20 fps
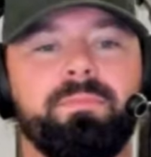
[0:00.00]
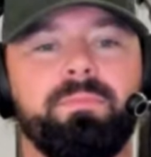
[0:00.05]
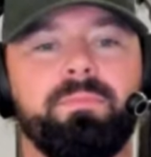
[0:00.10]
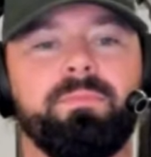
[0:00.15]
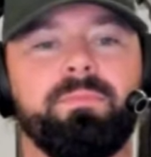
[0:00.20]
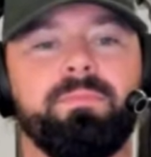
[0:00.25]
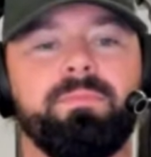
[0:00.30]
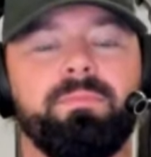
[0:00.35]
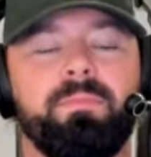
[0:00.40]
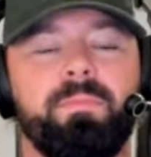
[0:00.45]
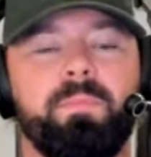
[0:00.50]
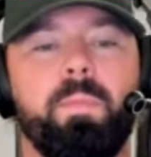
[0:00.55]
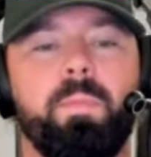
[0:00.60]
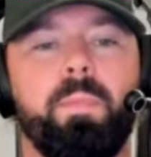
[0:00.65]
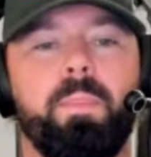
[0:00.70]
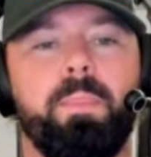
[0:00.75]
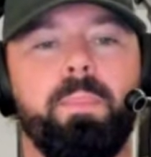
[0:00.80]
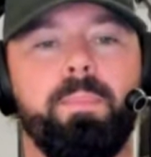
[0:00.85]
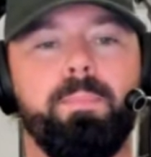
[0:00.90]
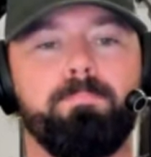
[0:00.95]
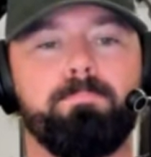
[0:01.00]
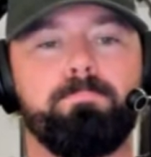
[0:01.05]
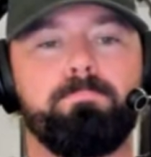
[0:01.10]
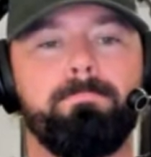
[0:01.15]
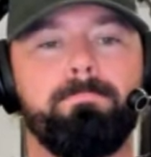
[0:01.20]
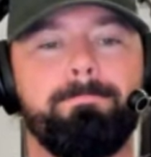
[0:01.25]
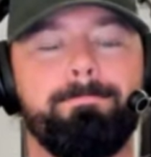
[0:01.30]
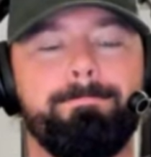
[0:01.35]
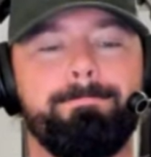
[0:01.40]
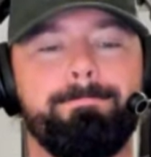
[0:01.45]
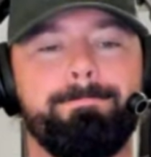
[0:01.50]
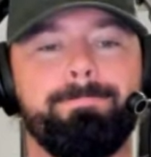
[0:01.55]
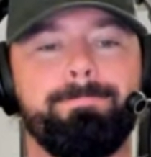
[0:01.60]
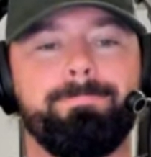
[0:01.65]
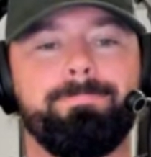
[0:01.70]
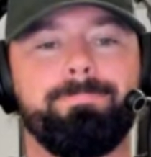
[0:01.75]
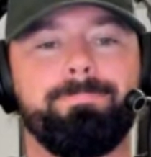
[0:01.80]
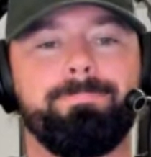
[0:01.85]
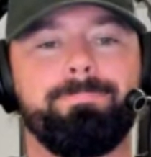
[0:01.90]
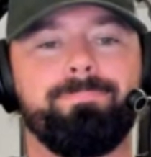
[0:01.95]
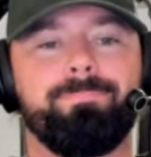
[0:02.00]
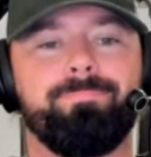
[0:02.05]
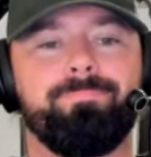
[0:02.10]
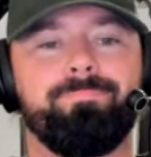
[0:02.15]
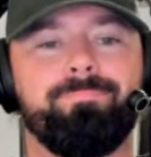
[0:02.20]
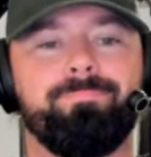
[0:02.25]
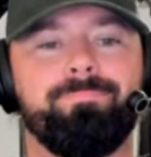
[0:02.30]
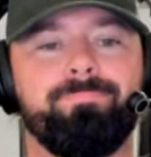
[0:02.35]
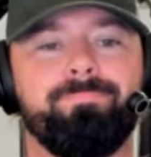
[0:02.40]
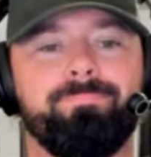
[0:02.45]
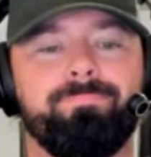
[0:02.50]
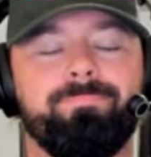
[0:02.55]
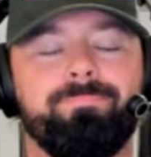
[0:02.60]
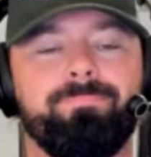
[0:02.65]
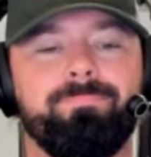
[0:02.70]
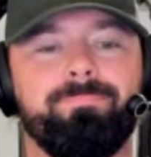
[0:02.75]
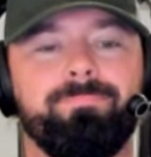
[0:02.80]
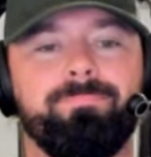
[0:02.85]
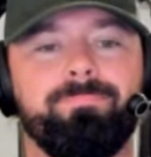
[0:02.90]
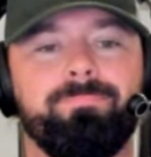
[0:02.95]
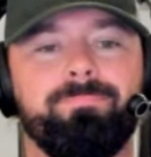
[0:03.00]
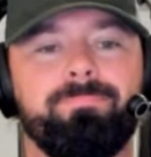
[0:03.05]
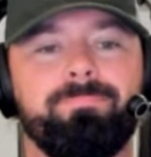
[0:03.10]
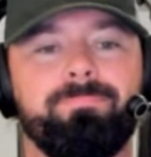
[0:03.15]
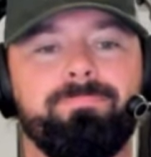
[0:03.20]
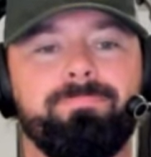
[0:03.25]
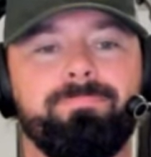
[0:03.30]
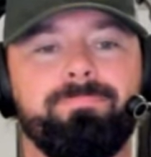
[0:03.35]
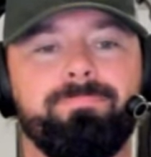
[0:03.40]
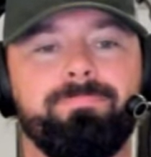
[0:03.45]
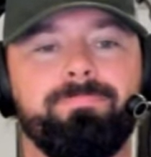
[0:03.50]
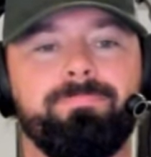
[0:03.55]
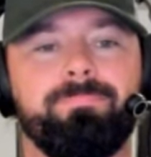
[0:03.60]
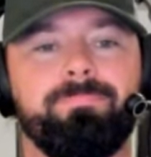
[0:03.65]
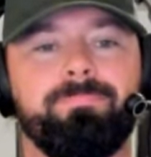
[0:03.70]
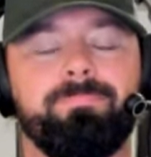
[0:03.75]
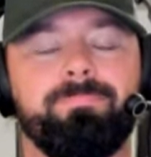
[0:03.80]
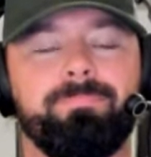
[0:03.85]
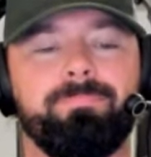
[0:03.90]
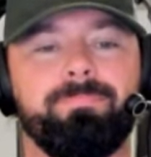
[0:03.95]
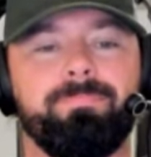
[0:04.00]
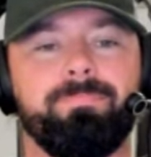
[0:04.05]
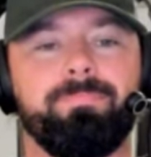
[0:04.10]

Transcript: [no speech]